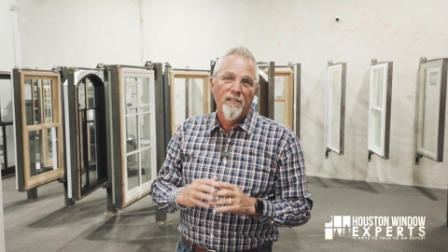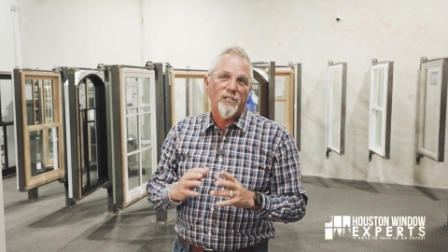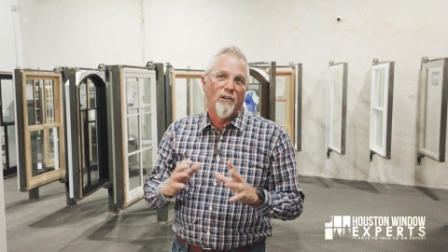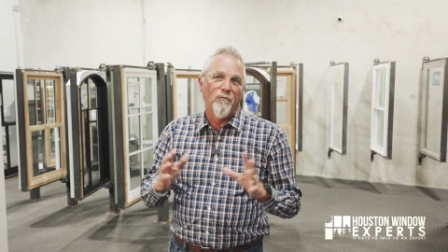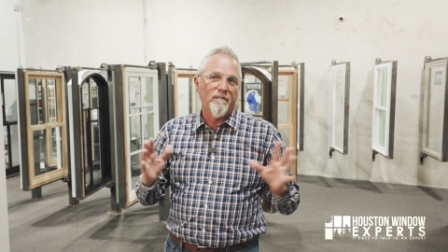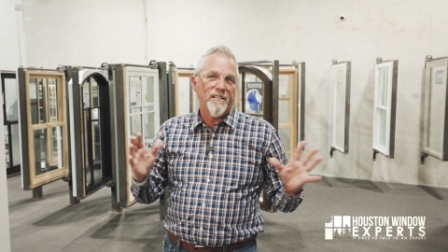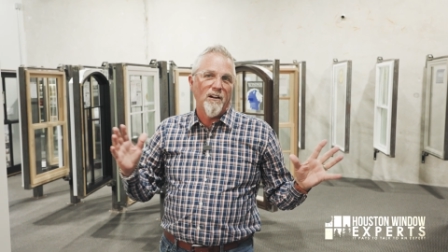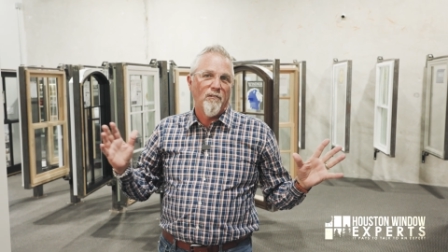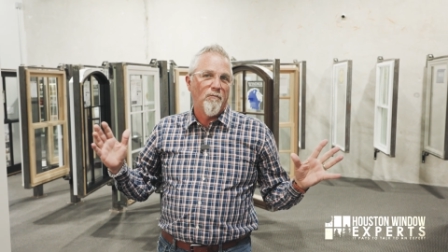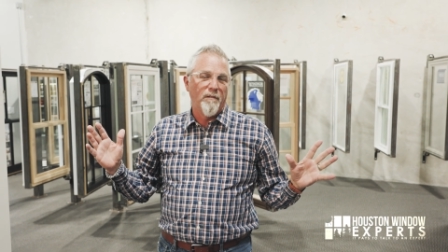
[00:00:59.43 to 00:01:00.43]
So, you
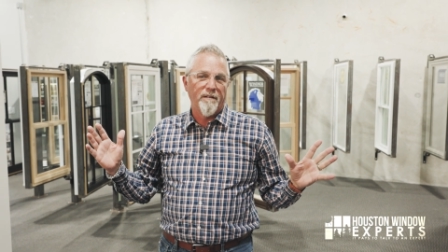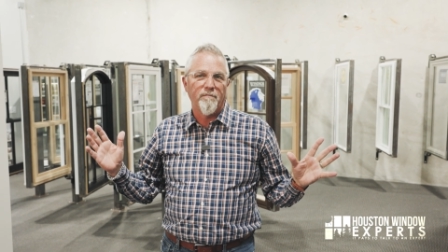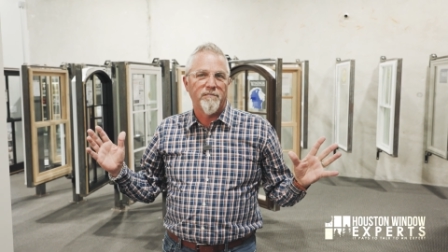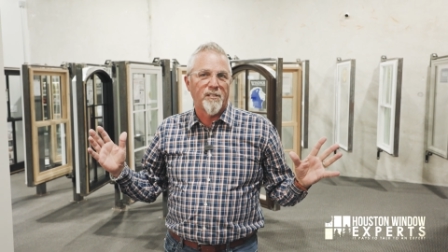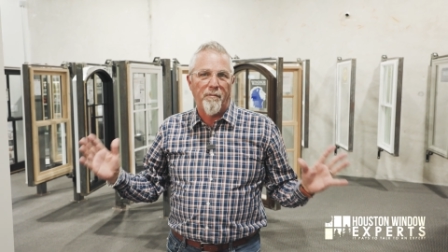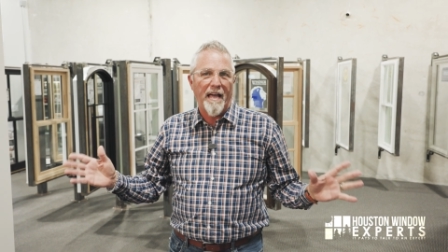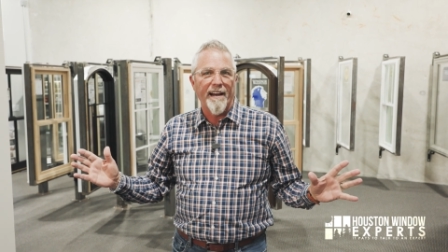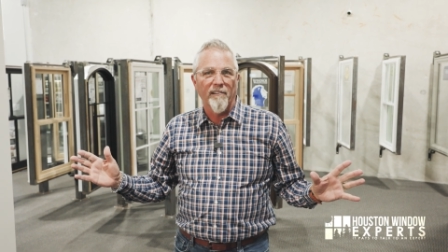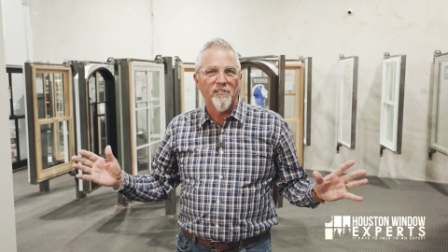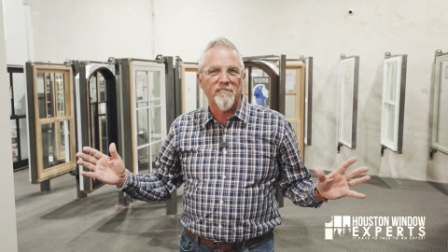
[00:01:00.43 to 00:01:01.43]
know, when
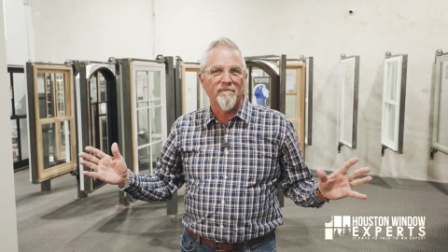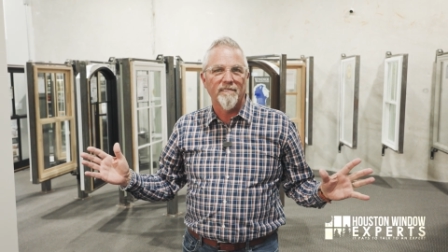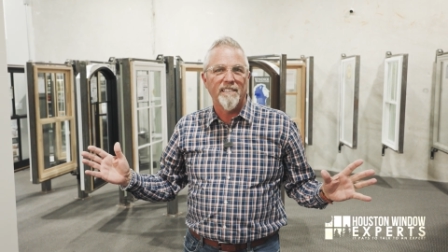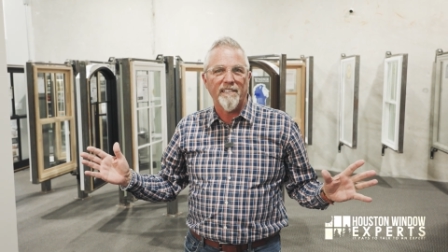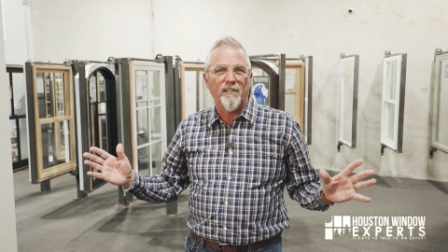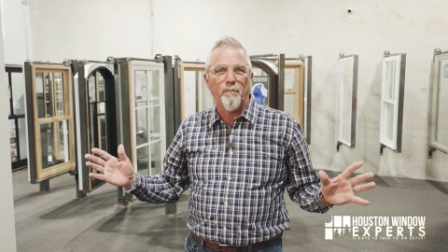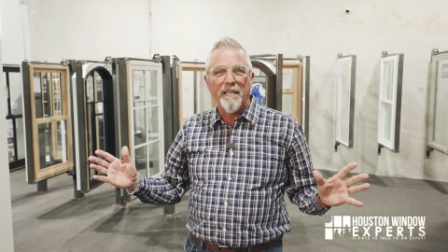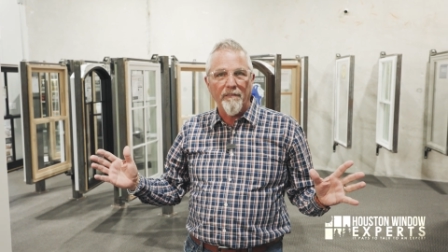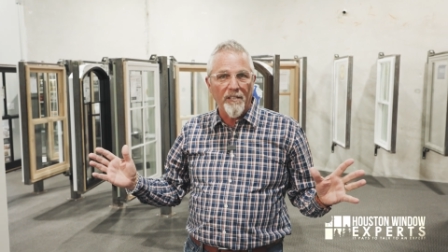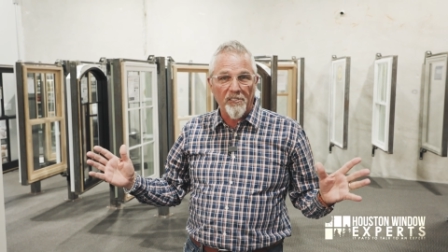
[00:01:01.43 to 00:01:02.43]
suppliers get their
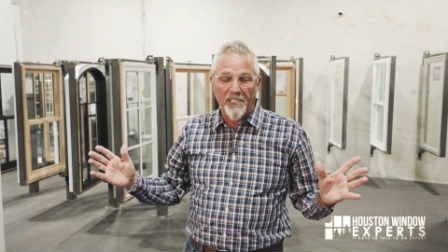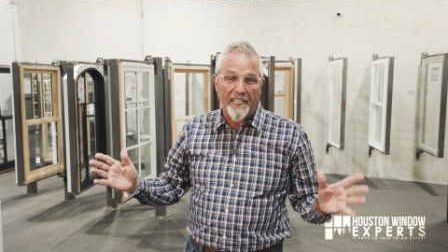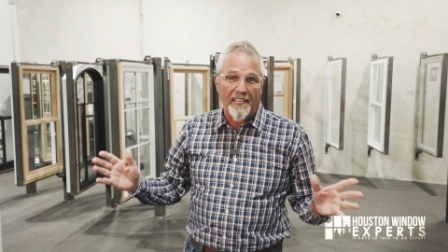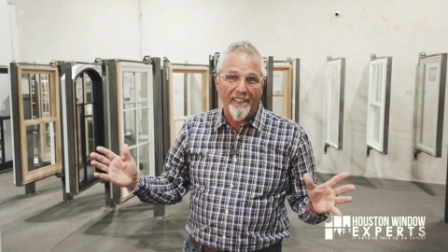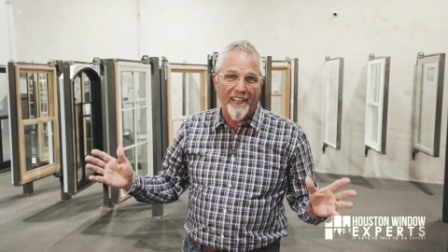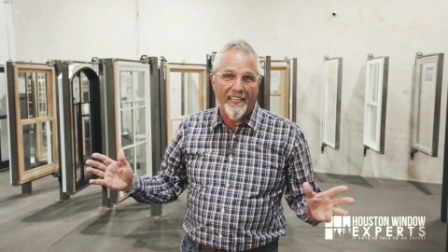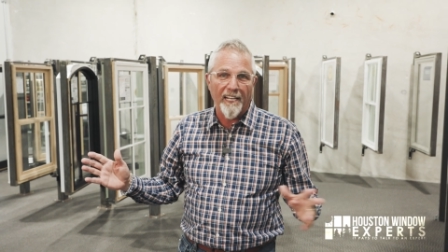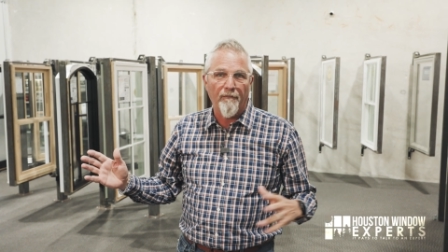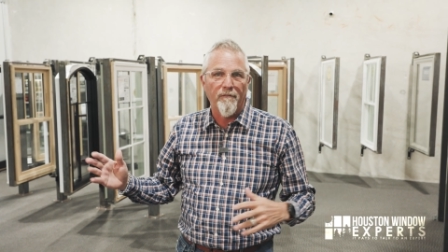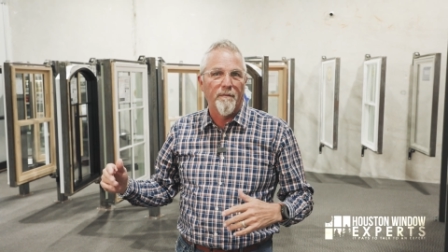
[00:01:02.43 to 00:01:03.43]
P V C, they
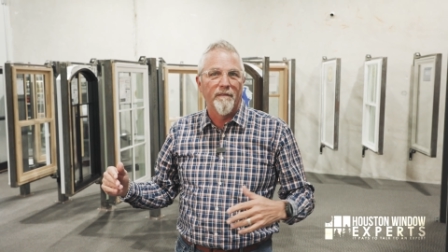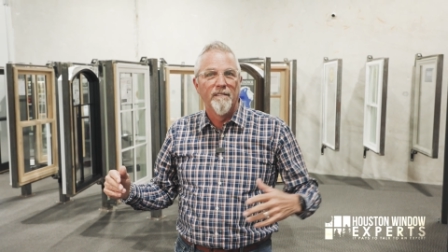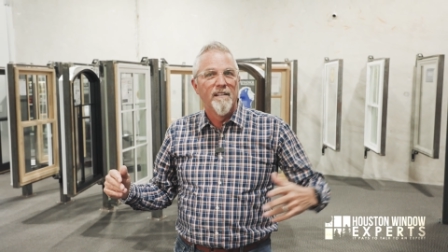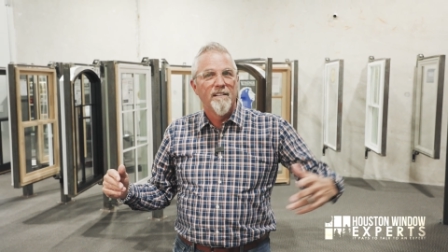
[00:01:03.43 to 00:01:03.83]
get it from